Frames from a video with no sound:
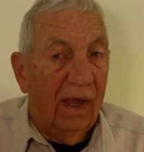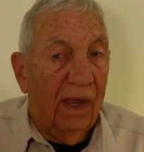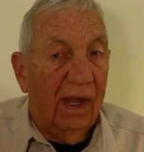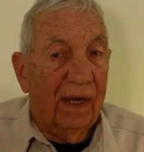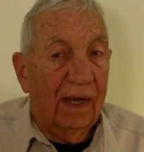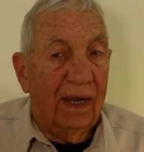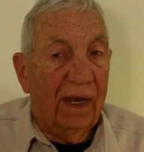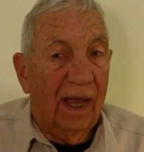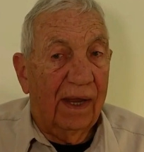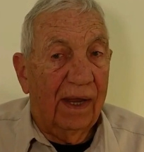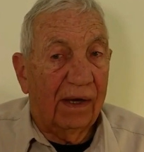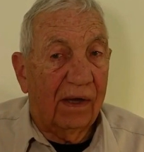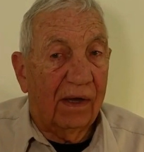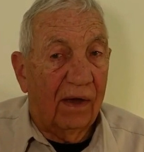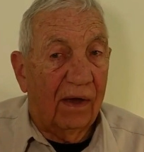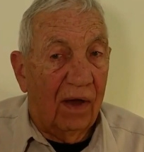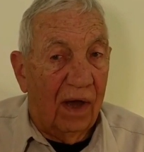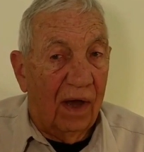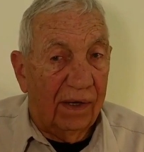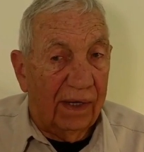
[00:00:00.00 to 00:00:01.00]
And he had a
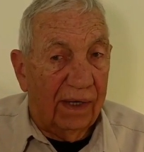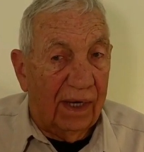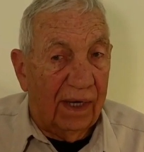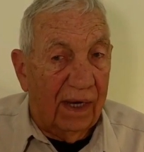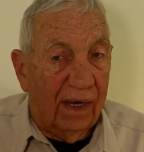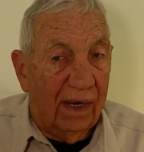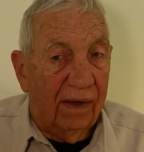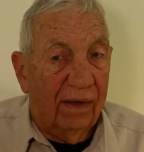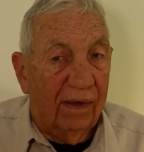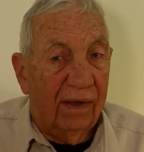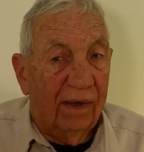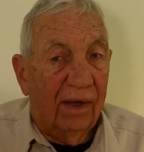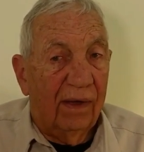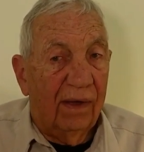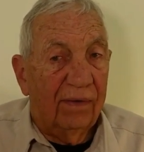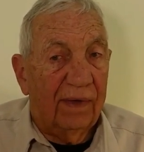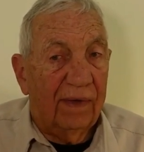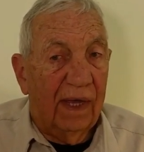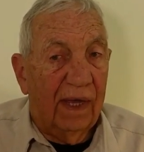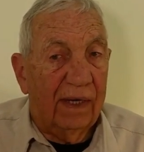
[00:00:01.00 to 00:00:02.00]
car there
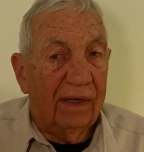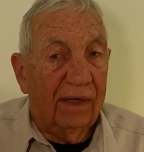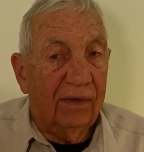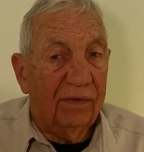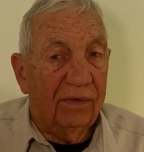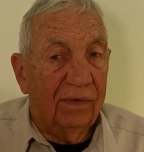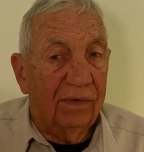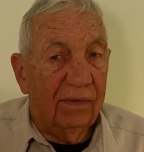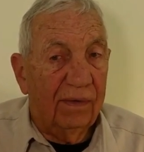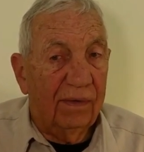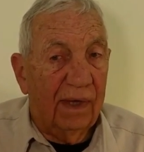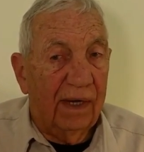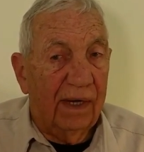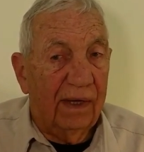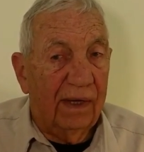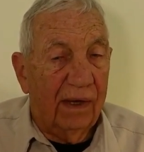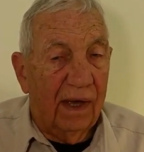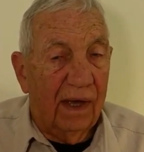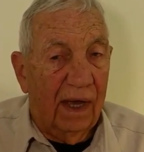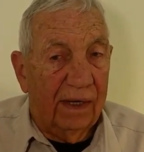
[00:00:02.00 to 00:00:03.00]
that he that
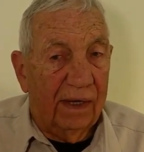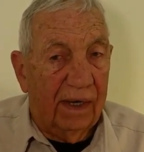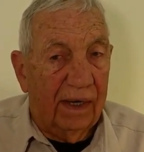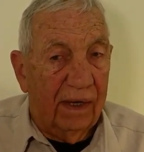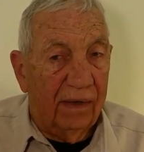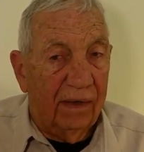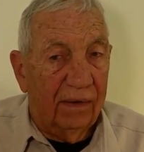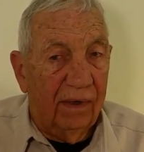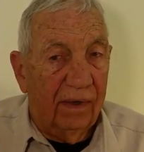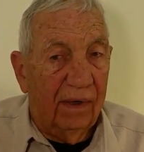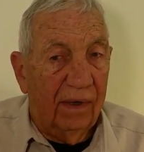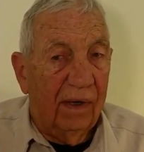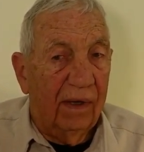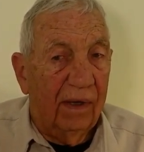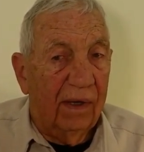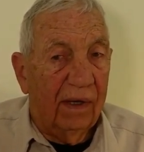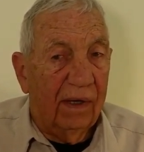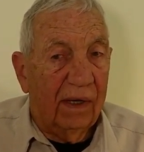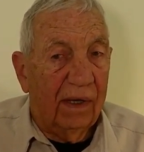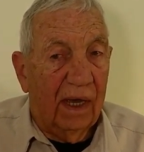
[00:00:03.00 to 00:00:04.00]
he got in
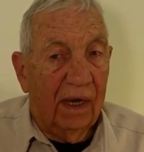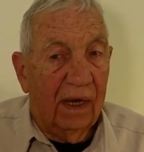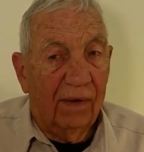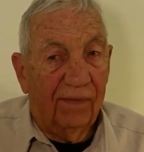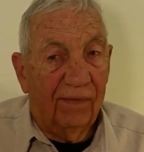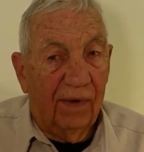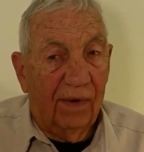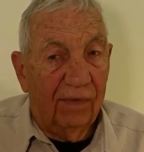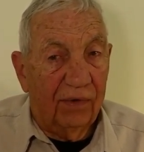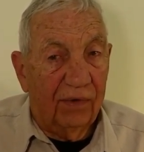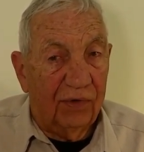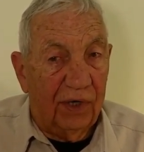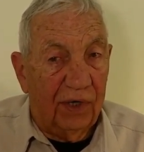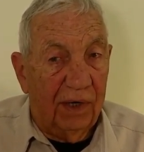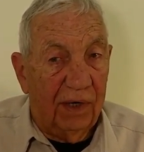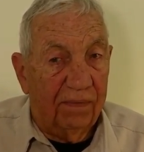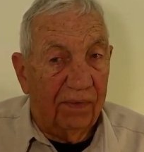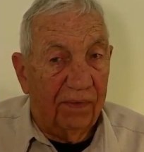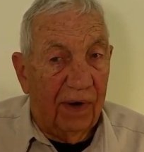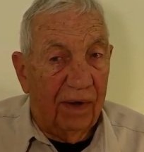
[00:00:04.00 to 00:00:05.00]
got it very
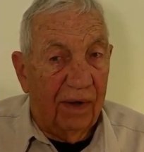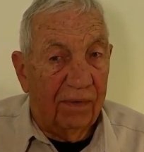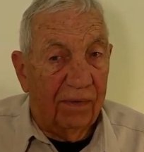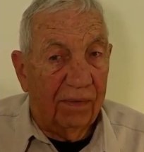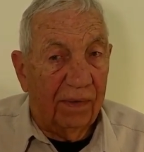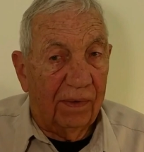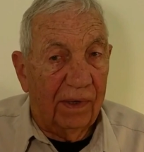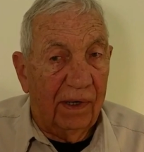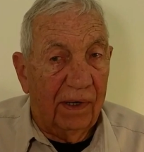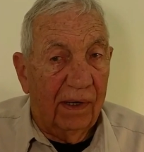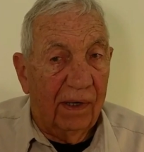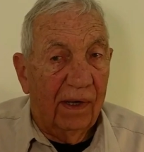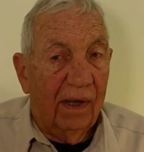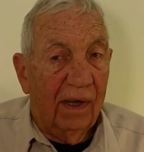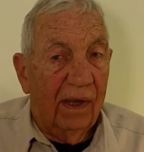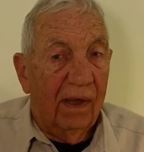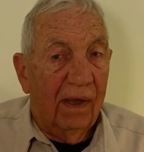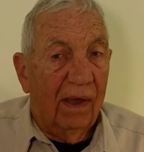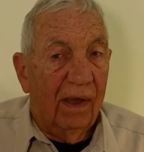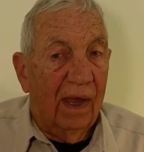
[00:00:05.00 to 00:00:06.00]
cheap probably,
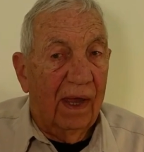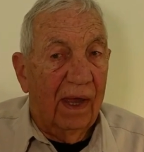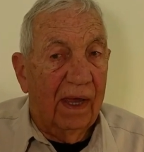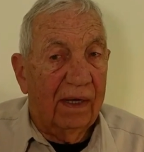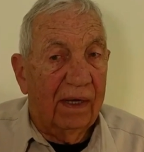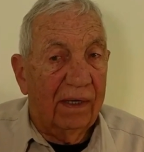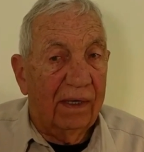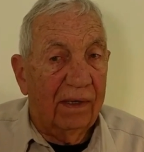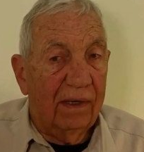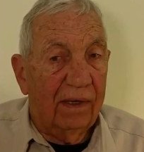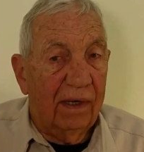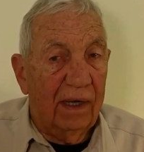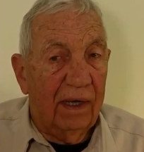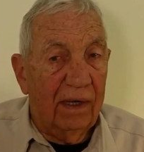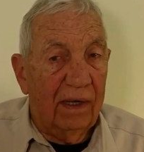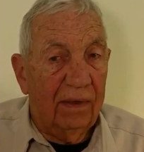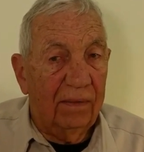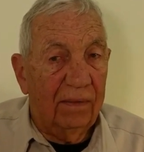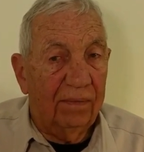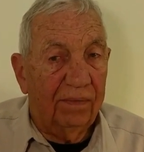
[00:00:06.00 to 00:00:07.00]
and
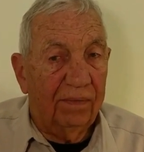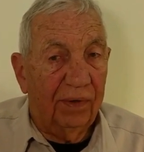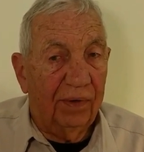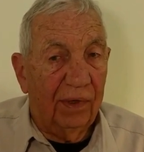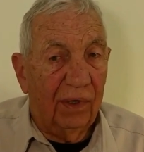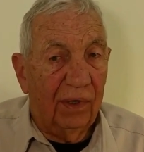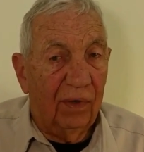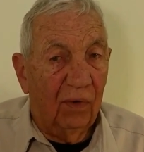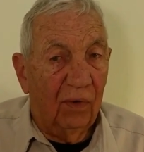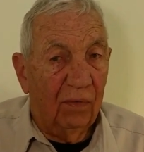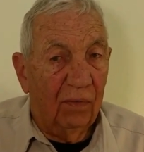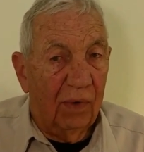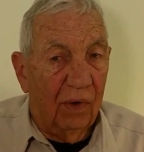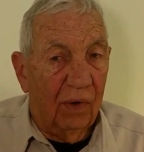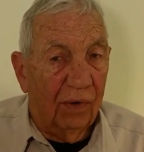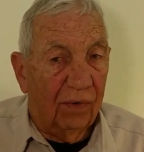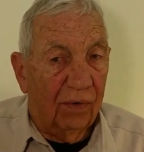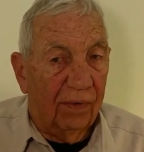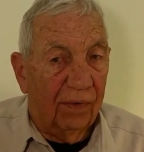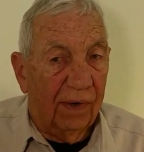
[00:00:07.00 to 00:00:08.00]
he put a new
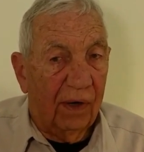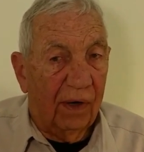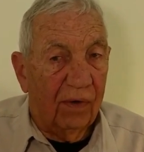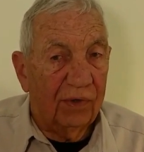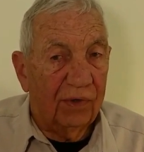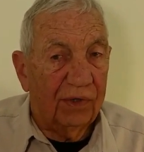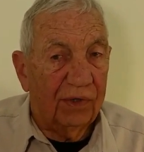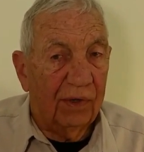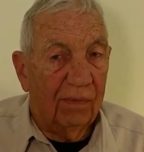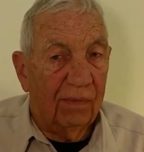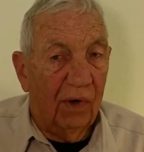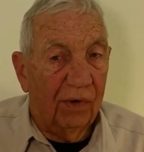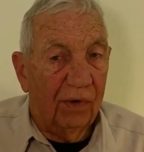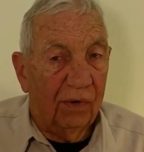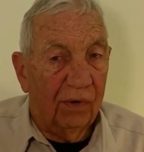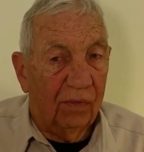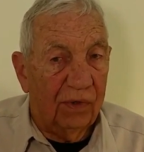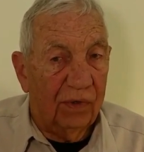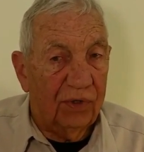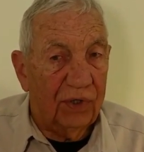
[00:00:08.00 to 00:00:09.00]
motor in it because the motor
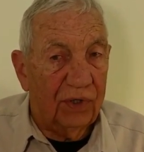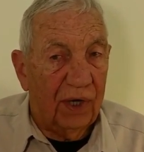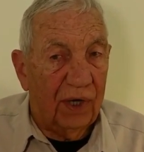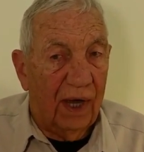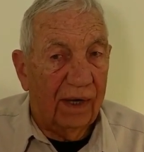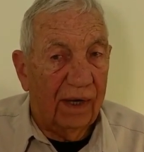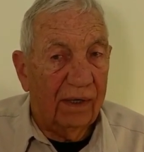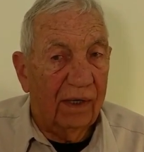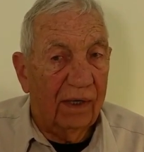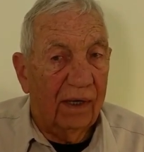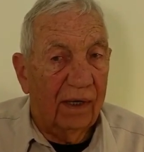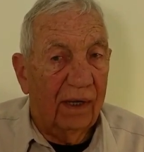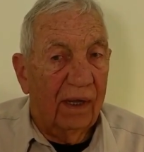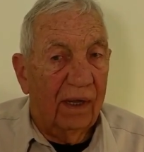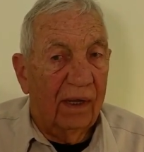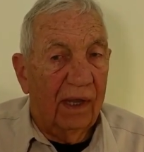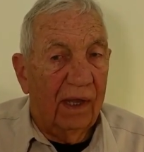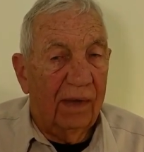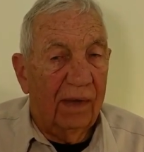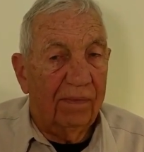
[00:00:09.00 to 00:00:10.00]
was shot.
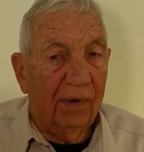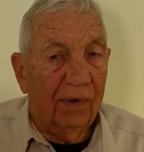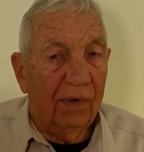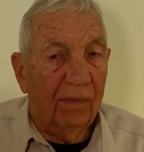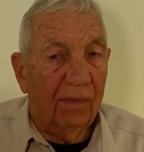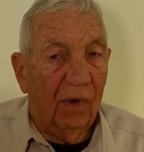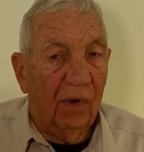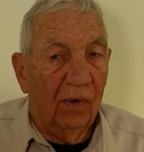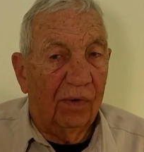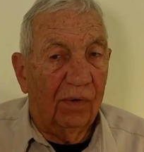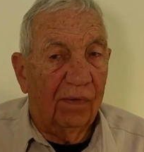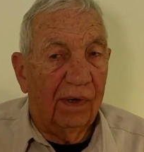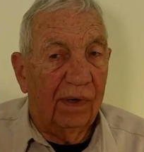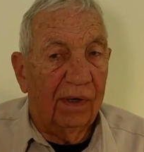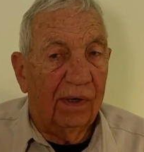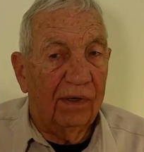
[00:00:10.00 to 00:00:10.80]
He put a motor in it.